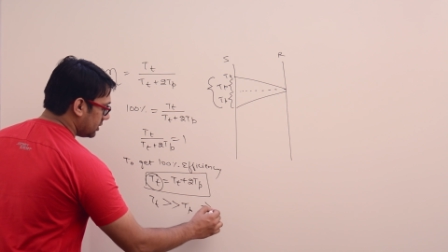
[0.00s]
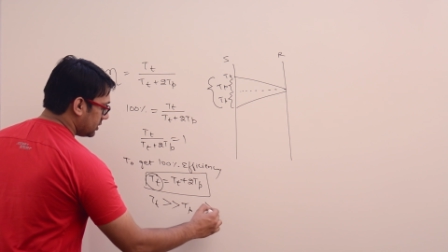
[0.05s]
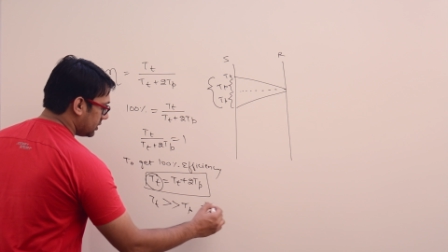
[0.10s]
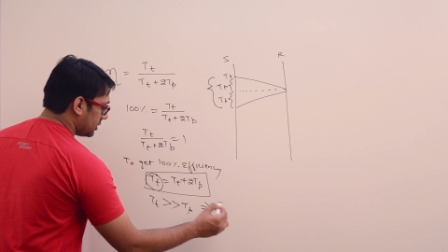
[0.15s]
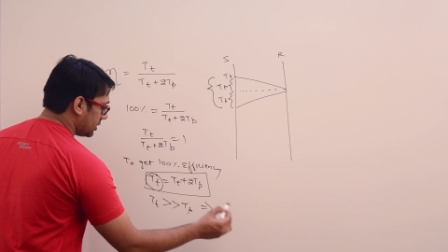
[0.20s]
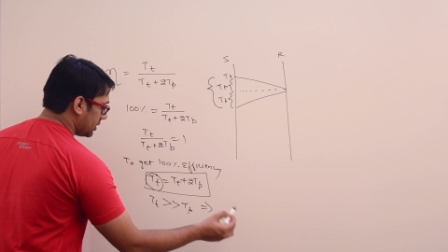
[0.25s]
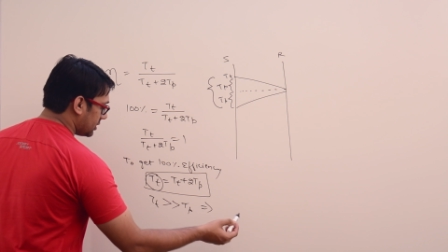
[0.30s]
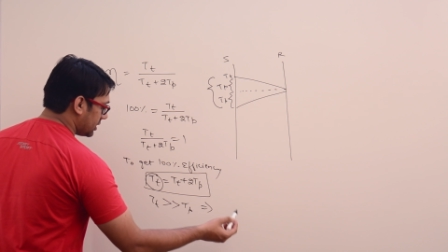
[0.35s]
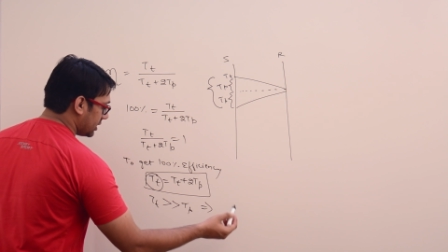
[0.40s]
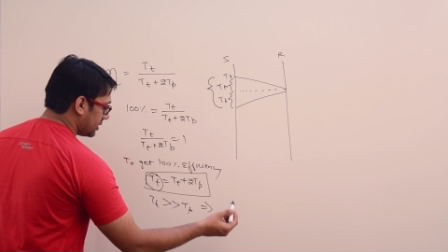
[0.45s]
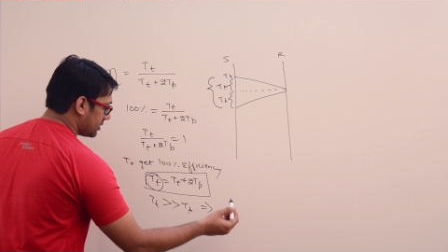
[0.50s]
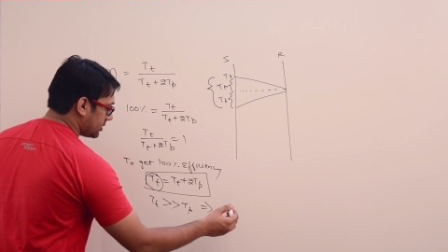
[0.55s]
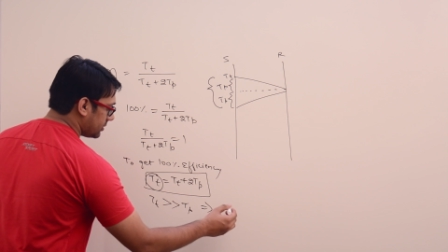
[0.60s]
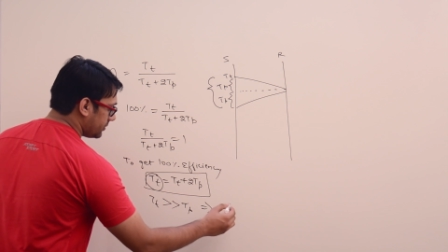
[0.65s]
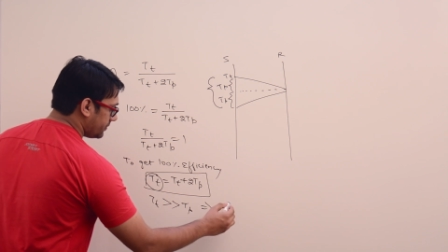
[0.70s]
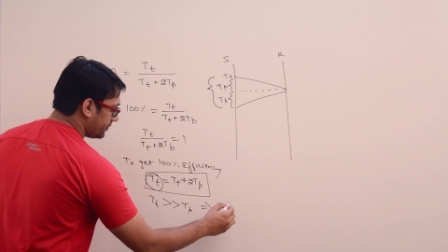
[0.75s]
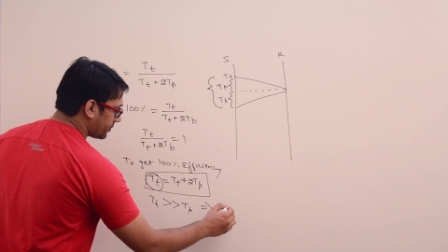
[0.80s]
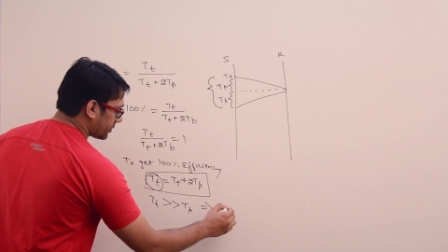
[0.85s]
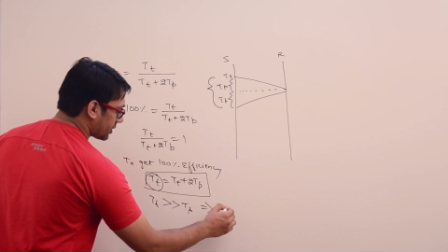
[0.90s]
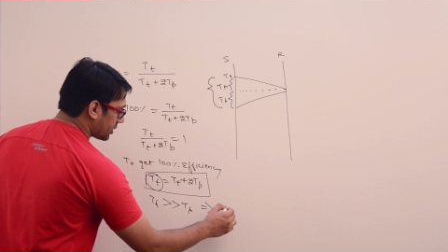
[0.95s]
that
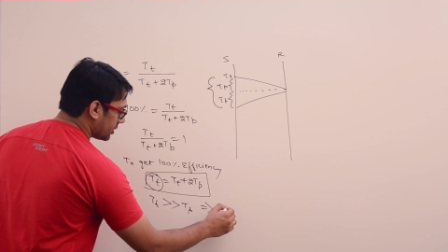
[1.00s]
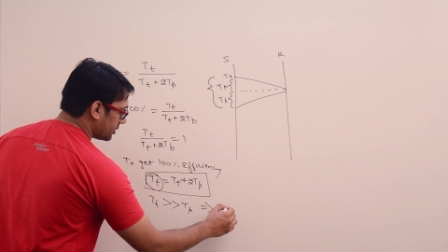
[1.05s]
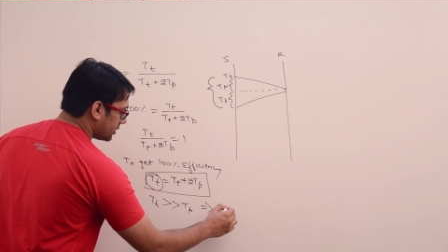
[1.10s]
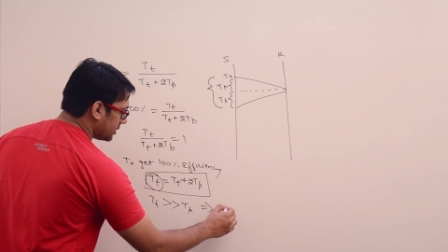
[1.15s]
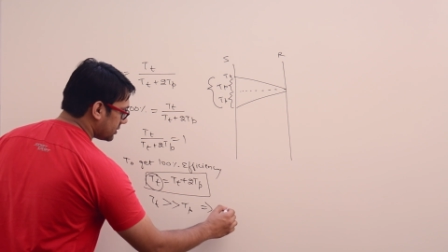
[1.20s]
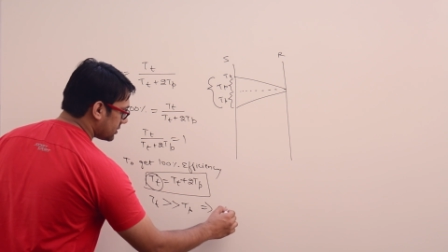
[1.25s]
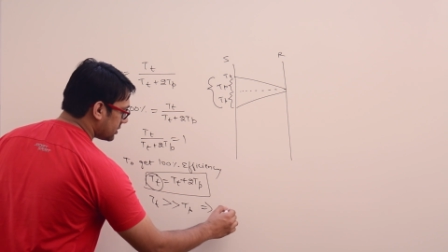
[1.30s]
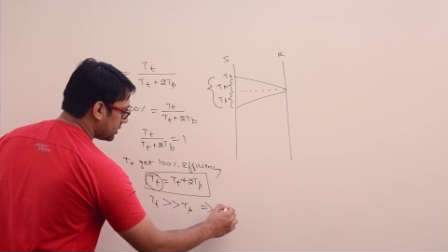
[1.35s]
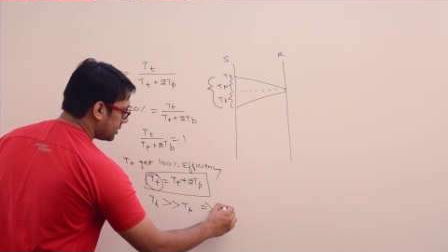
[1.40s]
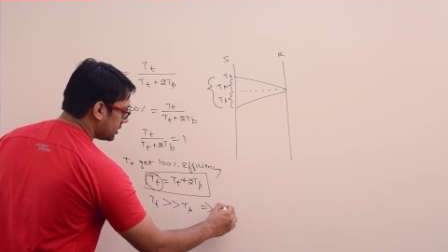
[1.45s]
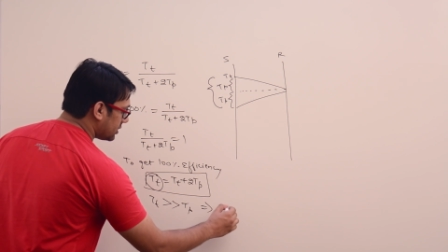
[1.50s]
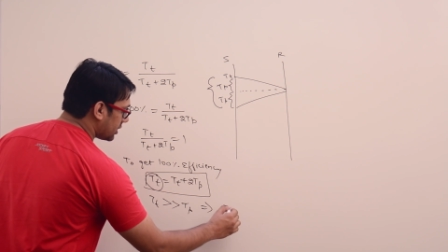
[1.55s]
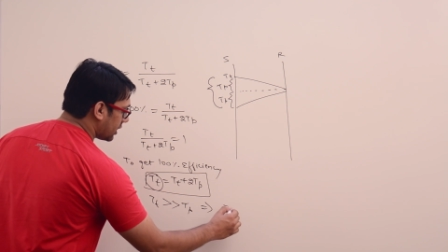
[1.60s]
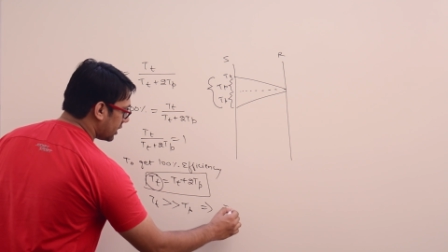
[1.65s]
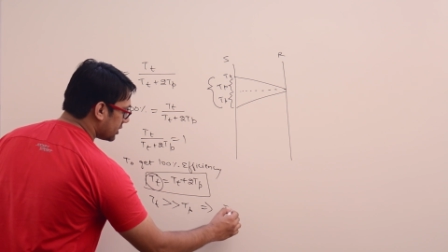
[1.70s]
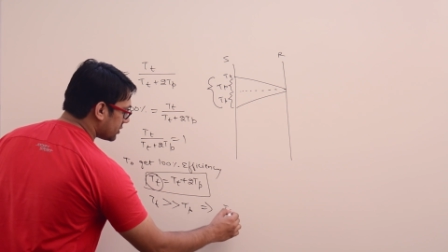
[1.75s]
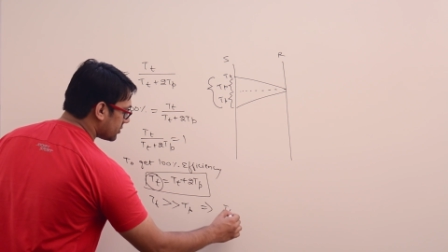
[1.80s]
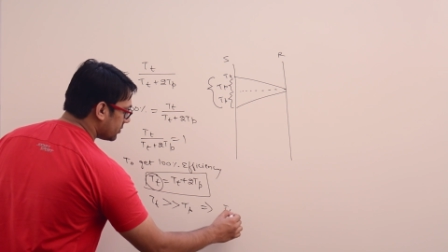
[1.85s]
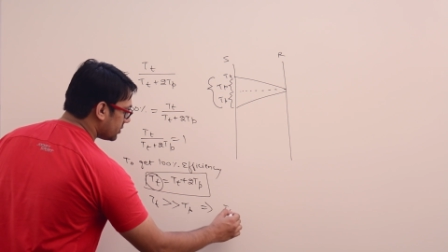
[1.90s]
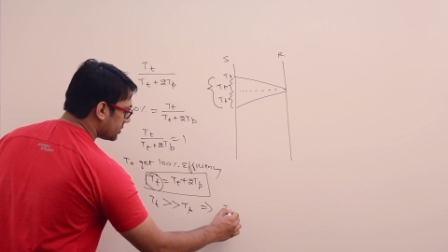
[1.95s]
this
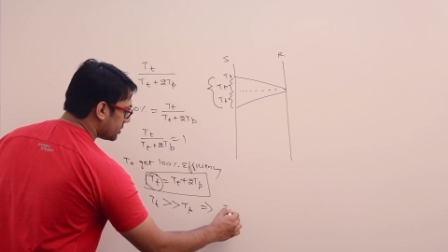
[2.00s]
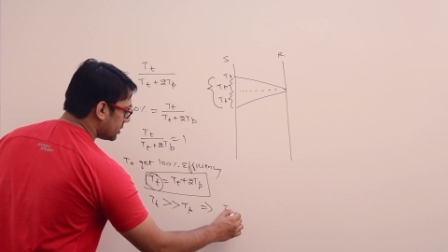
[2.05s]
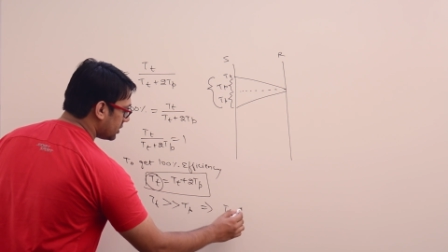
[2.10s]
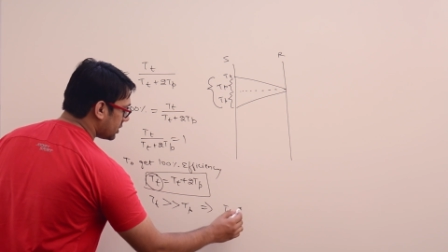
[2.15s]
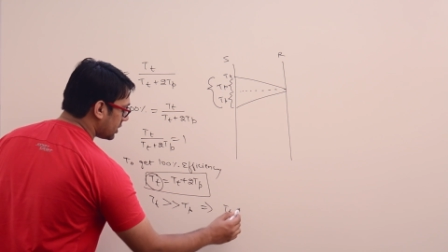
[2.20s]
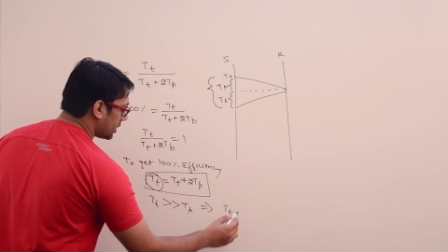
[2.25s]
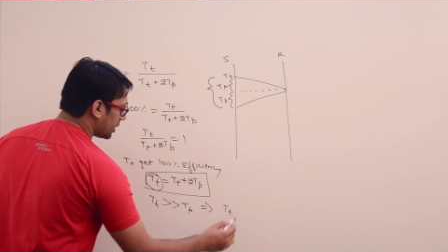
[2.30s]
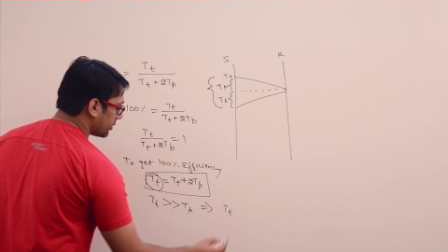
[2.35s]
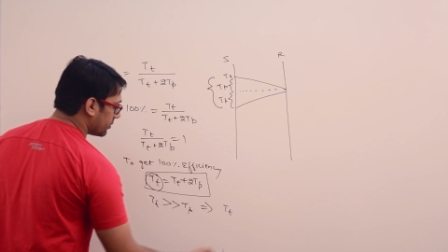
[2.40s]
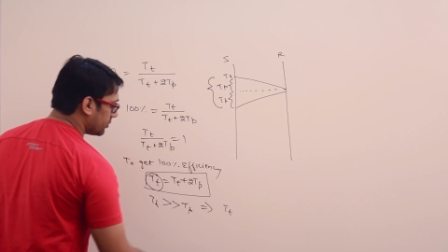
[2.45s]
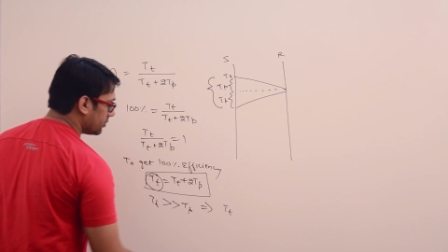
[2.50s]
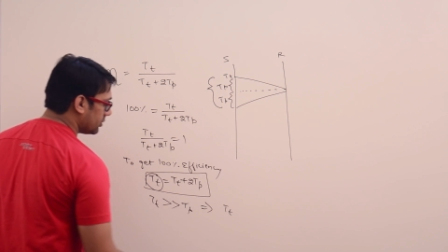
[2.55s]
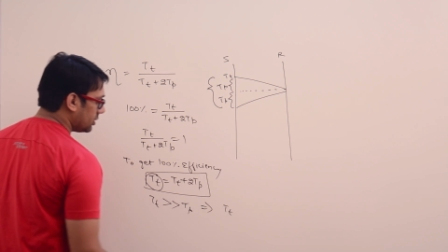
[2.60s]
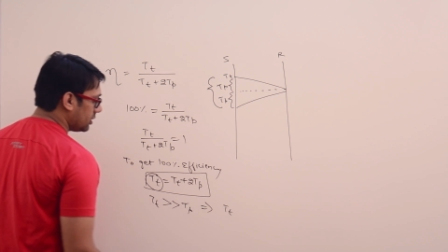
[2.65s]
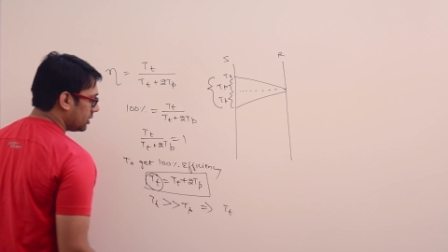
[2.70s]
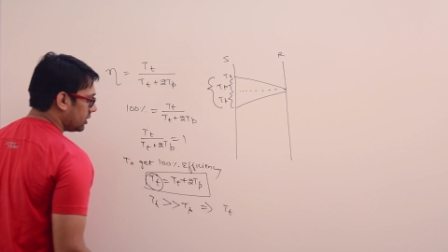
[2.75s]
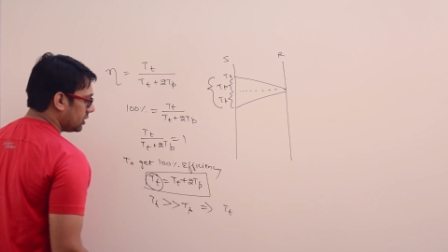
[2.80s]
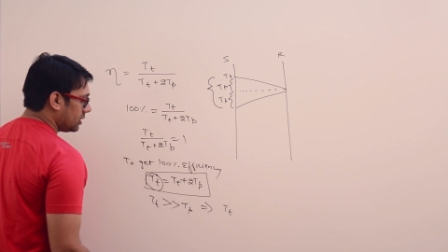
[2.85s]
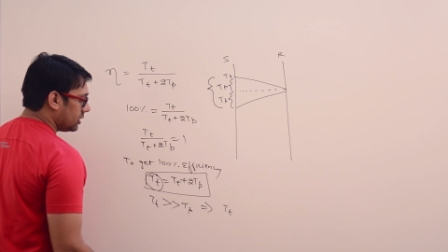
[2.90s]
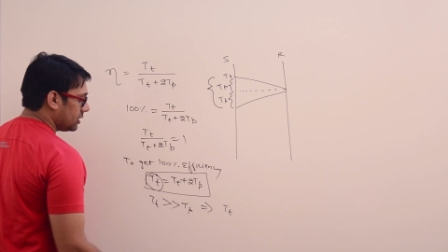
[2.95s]
transmission time
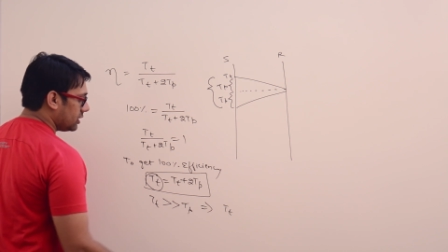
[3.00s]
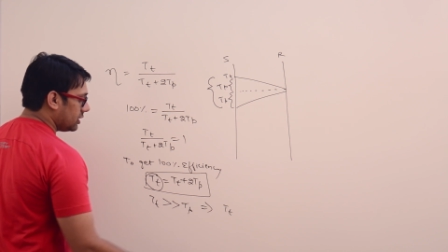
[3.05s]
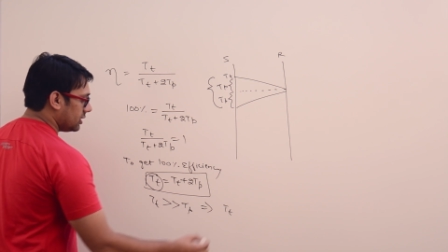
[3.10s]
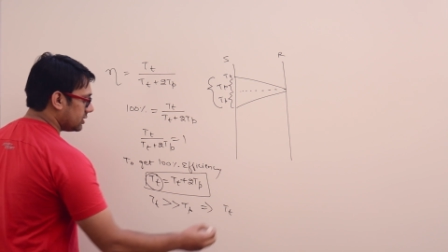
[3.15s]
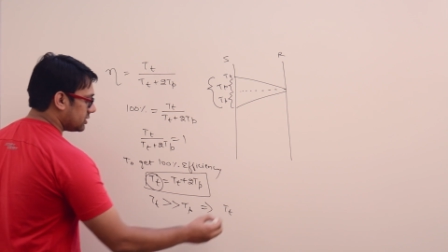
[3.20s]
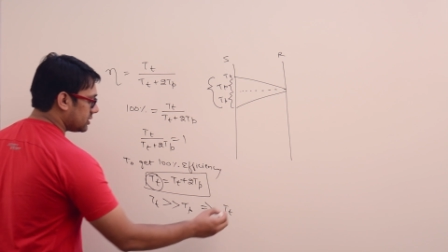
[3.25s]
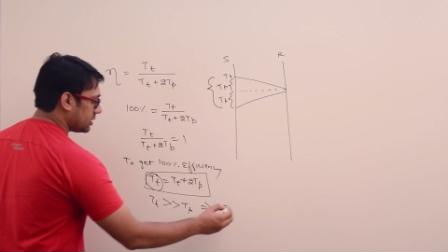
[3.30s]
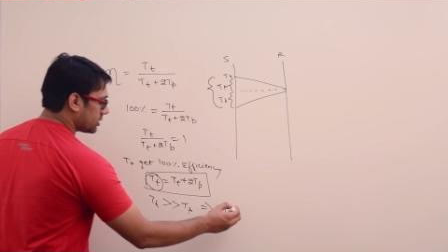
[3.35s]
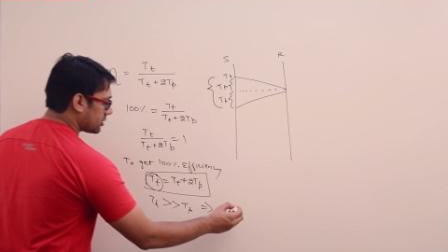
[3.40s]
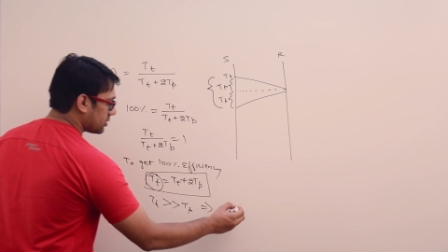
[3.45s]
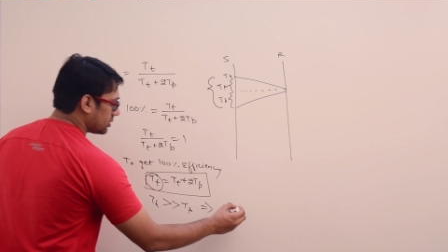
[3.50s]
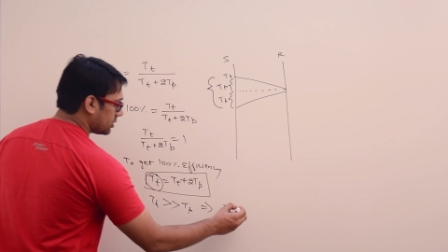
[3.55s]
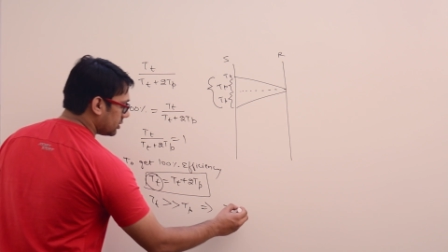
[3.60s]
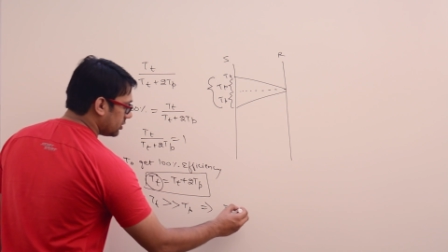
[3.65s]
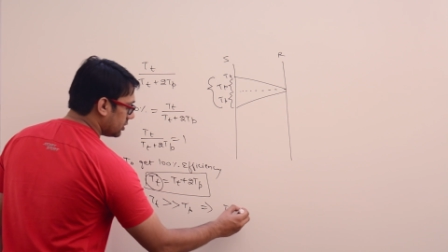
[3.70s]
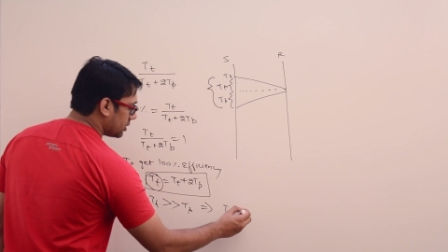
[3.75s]
is e